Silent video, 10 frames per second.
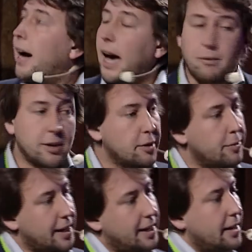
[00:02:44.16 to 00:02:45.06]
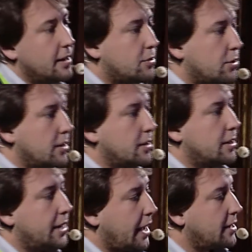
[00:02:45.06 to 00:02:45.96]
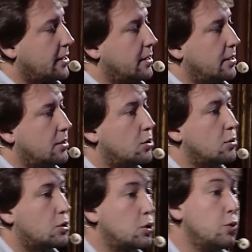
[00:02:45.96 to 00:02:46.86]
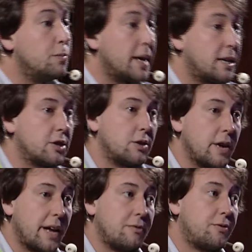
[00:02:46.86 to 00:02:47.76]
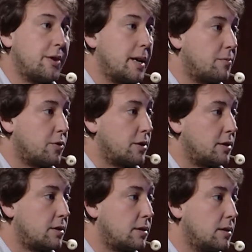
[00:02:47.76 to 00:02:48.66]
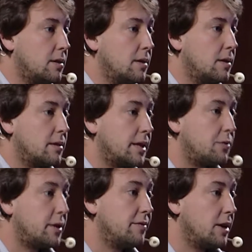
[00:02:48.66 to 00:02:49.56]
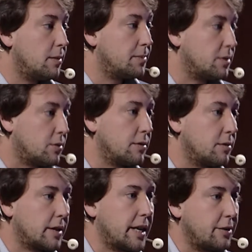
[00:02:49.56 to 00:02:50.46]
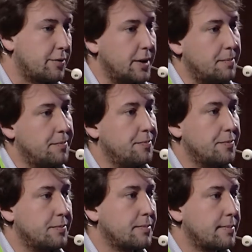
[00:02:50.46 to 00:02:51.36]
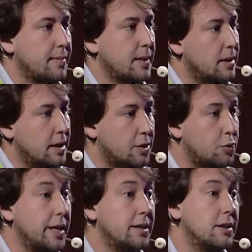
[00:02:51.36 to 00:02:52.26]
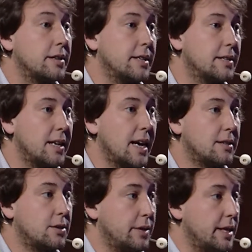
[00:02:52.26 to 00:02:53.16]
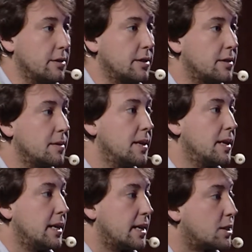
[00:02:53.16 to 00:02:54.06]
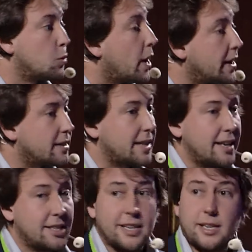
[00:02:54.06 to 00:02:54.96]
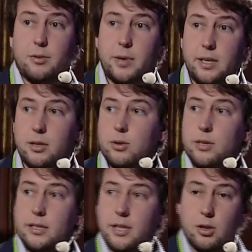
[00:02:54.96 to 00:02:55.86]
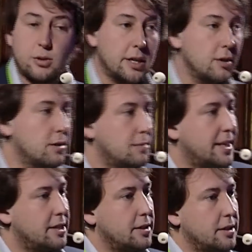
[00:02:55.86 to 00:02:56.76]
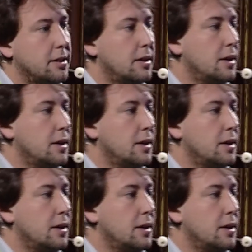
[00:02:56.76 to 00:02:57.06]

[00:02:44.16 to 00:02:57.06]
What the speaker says: I want to quickly draw the connection to two major UN frameworks that were developed or kind of agreed on in the last 2 years. And the one is the Agenda 2030 that Totti also mentioned